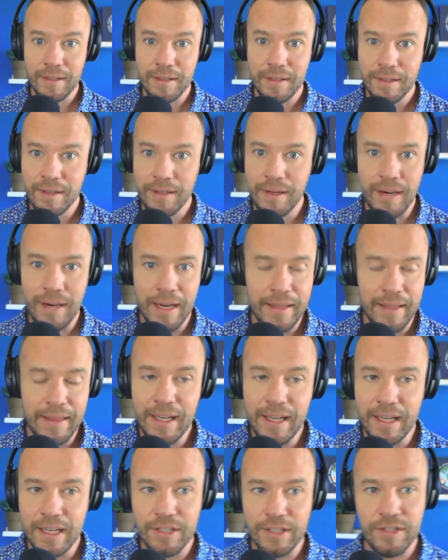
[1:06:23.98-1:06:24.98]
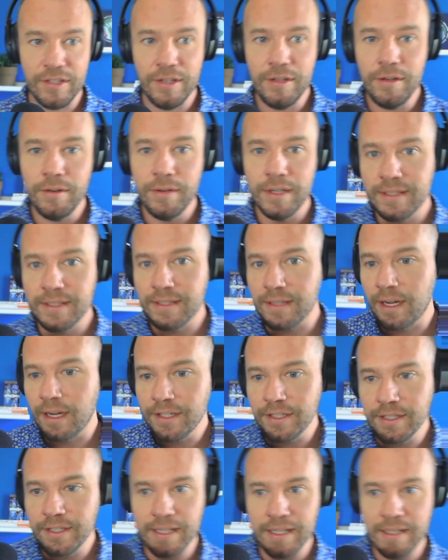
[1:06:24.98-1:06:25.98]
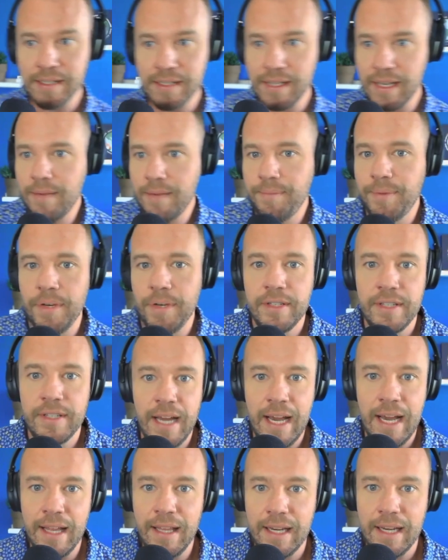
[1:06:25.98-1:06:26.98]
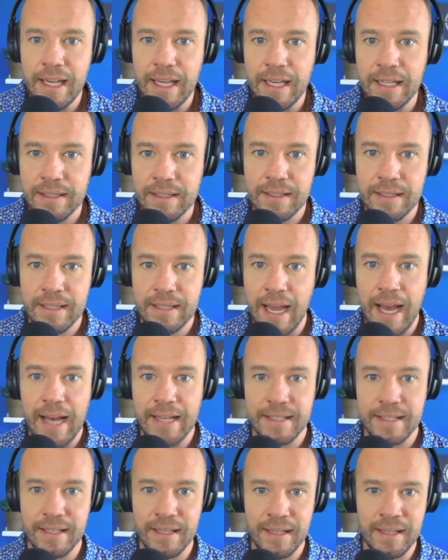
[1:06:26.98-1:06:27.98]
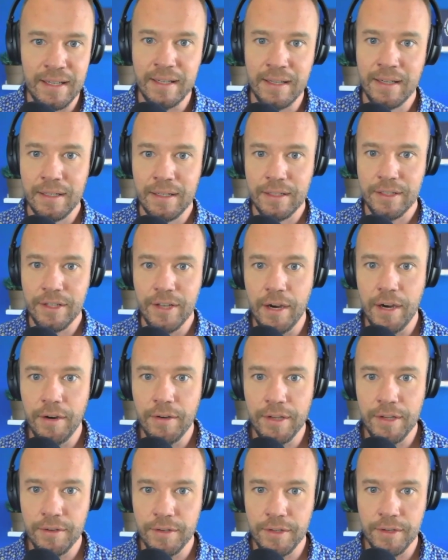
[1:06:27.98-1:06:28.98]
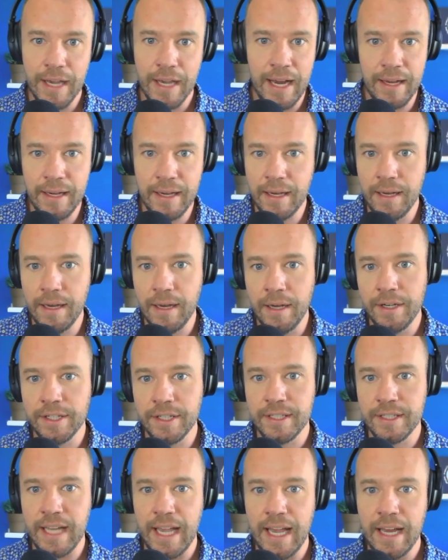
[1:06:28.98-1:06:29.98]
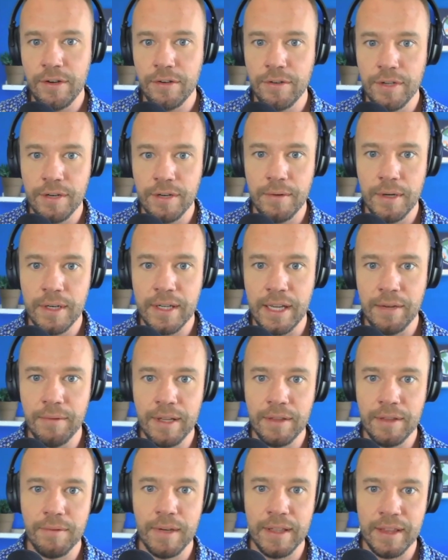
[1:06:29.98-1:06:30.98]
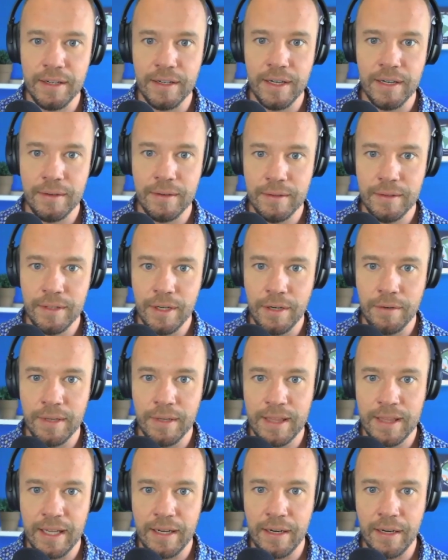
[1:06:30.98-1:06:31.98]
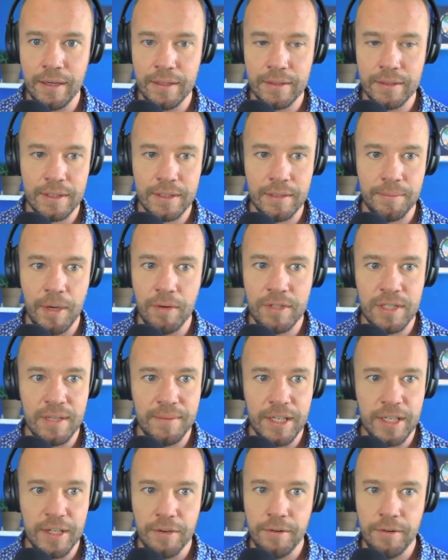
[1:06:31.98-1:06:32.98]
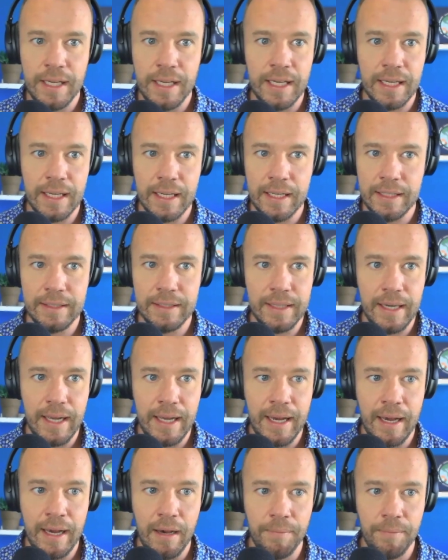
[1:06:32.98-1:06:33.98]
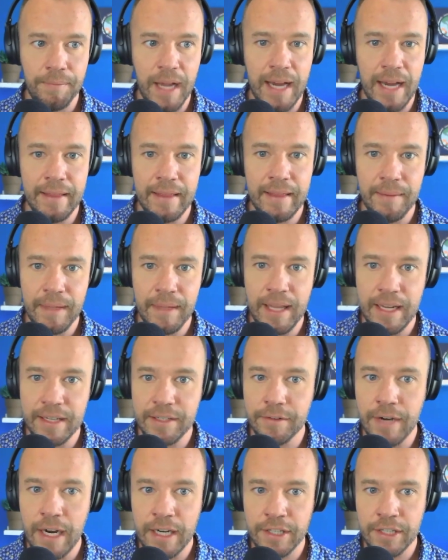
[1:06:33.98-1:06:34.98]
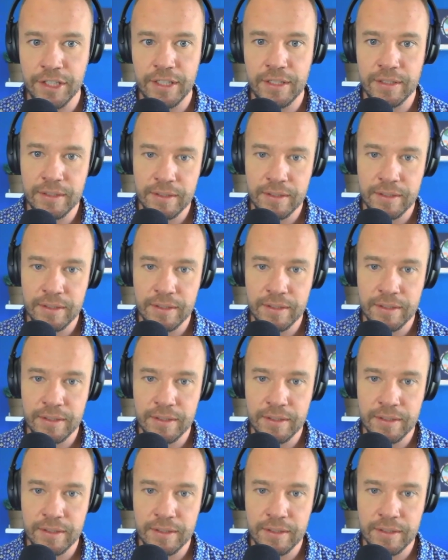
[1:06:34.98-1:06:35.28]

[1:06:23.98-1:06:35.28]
No, I think it is too. It's like a personality test. You got to understand who you're working with, what they're supposed to be doing and help guide them in that direction.